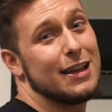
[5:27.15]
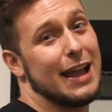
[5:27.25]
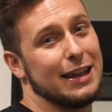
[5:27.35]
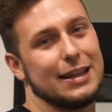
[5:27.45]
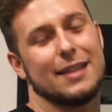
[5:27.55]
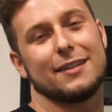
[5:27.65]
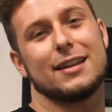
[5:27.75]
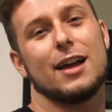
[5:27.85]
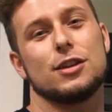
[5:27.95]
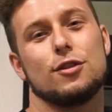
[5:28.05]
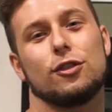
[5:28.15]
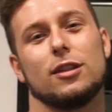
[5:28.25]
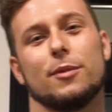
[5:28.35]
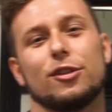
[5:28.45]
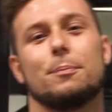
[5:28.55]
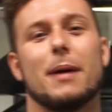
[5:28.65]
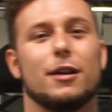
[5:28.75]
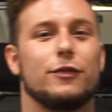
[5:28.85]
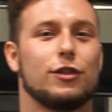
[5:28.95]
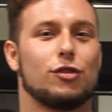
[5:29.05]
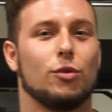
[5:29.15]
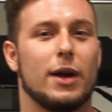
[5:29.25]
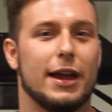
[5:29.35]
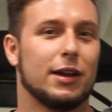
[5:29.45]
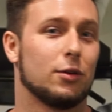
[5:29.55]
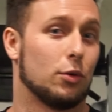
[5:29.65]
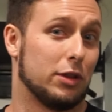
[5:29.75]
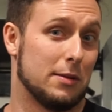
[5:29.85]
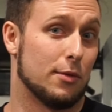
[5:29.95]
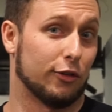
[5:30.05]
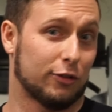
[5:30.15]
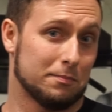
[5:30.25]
And again, that's not usually the most beneficial way or the most